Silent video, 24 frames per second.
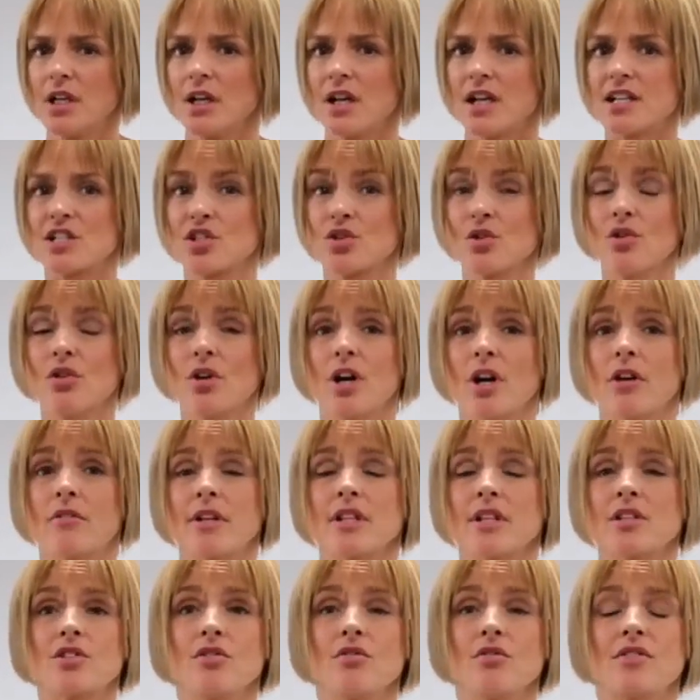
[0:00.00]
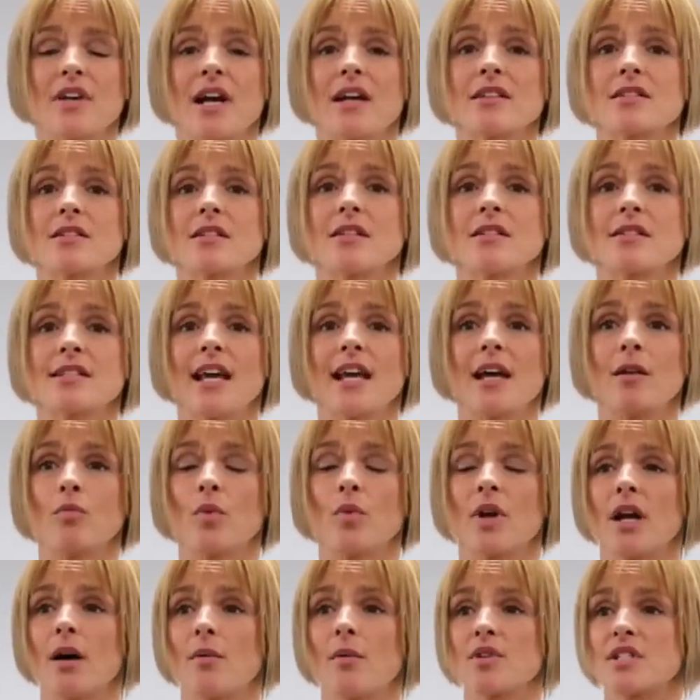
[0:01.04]
I saw her in 2010
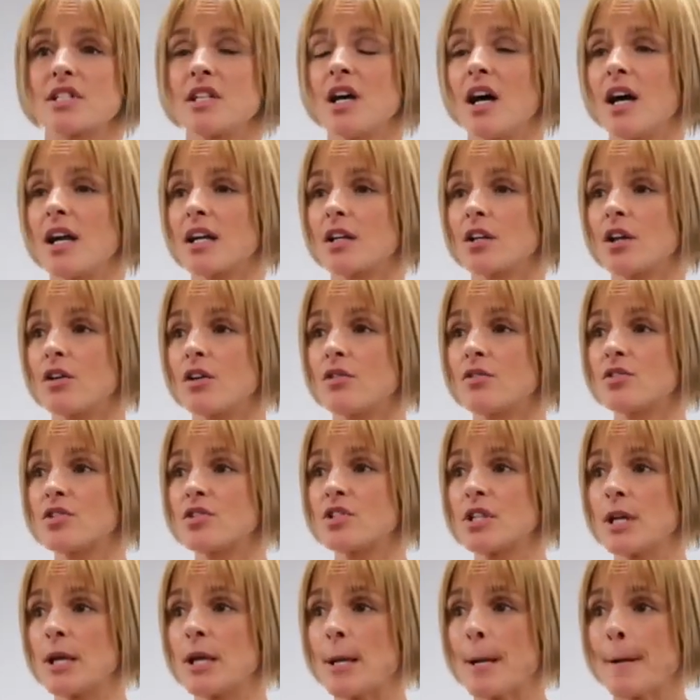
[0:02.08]
when I was diagnosed,